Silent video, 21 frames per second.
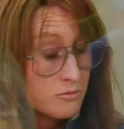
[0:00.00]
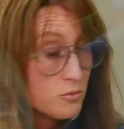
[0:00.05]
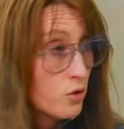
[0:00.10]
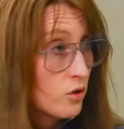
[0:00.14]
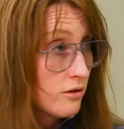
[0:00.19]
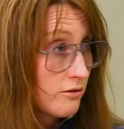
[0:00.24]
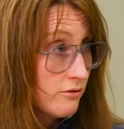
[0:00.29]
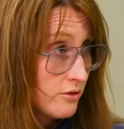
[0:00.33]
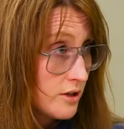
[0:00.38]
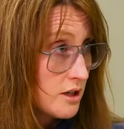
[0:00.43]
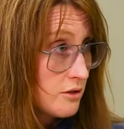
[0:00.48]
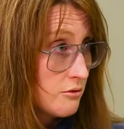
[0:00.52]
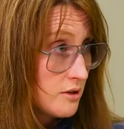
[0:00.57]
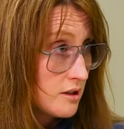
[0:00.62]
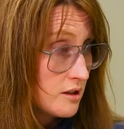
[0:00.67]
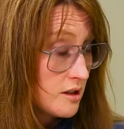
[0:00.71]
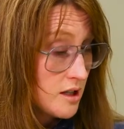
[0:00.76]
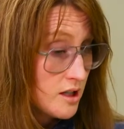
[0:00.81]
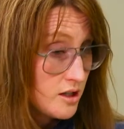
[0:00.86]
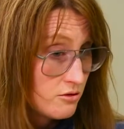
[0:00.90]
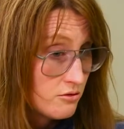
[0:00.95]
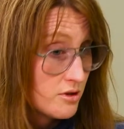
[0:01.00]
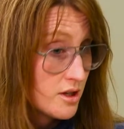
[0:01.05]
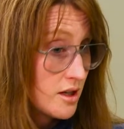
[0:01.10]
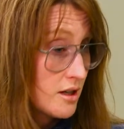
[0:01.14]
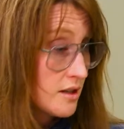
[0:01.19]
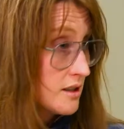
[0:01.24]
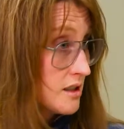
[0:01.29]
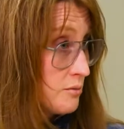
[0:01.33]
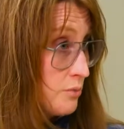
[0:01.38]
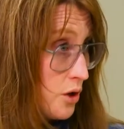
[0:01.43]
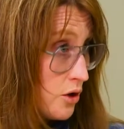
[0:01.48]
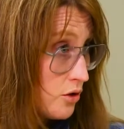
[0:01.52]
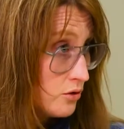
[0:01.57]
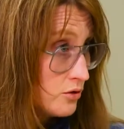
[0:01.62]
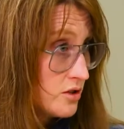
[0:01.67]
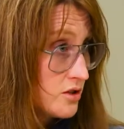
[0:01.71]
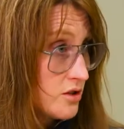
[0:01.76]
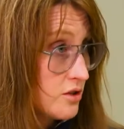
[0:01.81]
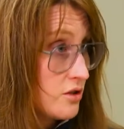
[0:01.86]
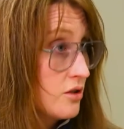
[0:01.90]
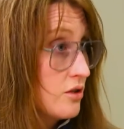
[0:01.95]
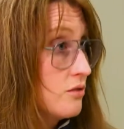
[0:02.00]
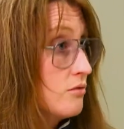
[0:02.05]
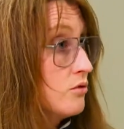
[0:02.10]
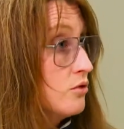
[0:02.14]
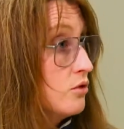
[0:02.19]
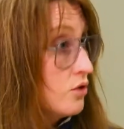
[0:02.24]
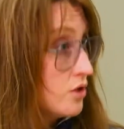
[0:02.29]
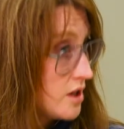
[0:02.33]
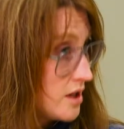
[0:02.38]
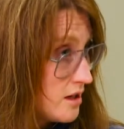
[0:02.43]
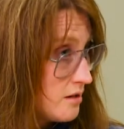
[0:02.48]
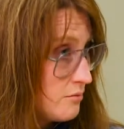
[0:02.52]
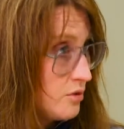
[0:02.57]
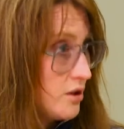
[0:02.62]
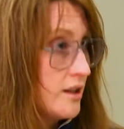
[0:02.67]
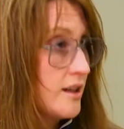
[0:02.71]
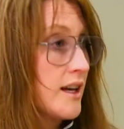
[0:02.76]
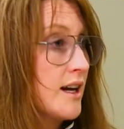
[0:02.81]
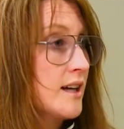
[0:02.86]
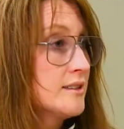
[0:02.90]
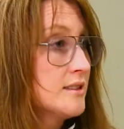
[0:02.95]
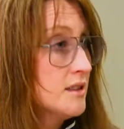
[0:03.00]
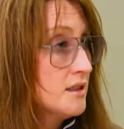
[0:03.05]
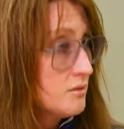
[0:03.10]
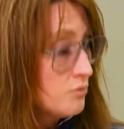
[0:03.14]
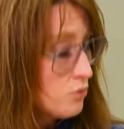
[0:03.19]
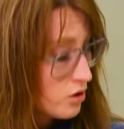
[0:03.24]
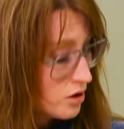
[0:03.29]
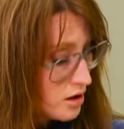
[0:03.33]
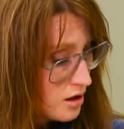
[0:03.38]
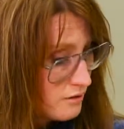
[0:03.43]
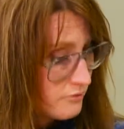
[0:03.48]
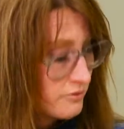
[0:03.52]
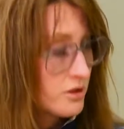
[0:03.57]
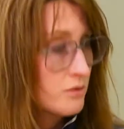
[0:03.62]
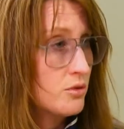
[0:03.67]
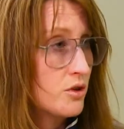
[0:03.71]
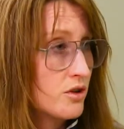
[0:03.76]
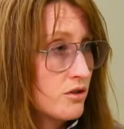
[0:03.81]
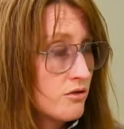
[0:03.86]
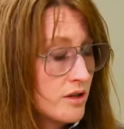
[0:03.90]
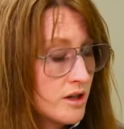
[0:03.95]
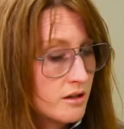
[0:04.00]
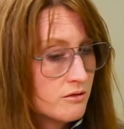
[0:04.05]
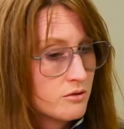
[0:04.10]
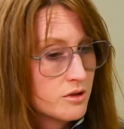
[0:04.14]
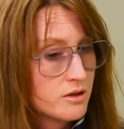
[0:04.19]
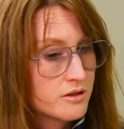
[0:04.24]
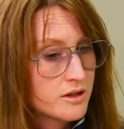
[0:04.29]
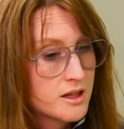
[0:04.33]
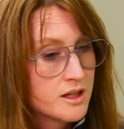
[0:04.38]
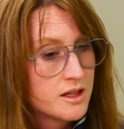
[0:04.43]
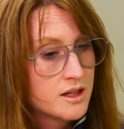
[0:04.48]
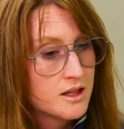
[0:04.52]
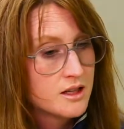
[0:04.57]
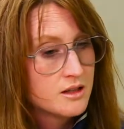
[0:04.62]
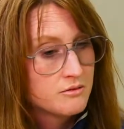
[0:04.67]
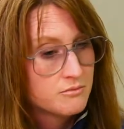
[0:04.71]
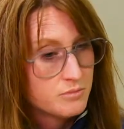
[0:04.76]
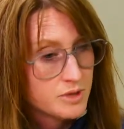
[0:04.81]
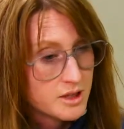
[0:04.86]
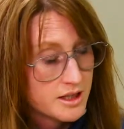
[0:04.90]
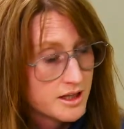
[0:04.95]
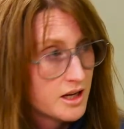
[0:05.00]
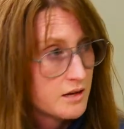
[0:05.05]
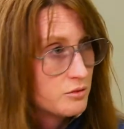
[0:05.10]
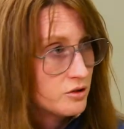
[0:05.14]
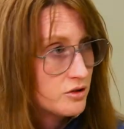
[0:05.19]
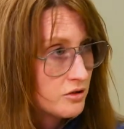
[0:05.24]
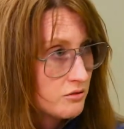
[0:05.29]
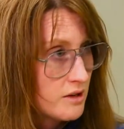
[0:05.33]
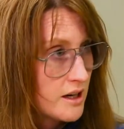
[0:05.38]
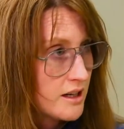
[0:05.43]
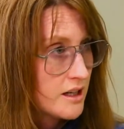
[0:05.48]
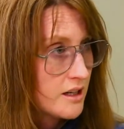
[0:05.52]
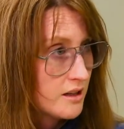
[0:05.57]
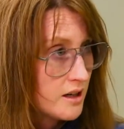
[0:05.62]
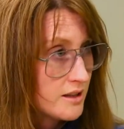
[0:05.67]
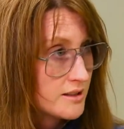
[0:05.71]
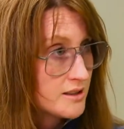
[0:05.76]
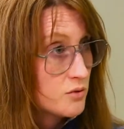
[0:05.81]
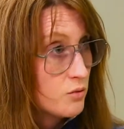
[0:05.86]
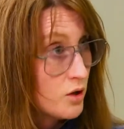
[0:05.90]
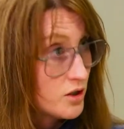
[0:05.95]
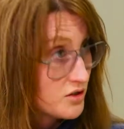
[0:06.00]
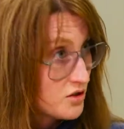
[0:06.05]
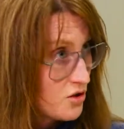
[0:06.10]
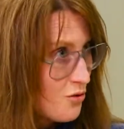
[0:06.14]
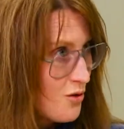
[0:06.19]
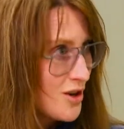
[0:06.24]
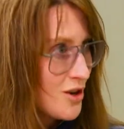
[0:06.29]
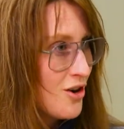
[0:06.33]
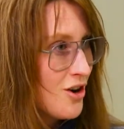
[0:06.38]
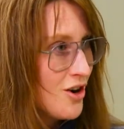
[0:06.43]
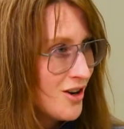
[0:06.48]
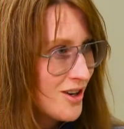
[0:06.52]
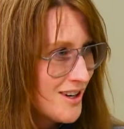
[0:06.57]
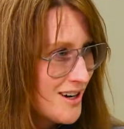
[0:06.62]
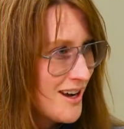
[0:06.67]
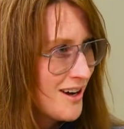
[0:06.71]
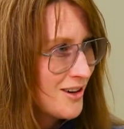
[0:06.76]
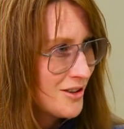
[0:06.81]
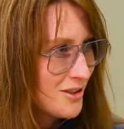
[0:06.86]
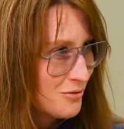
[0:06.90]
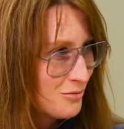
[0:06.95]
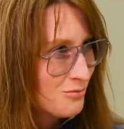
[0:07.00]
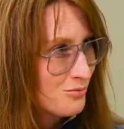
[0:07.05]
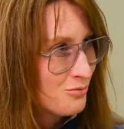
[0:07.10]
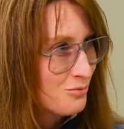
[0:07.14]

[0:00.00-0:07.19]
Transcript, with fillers: the more frequently you get exposed to looking at blood gases, the more comfortable you get with being able to recognize what's going on and how to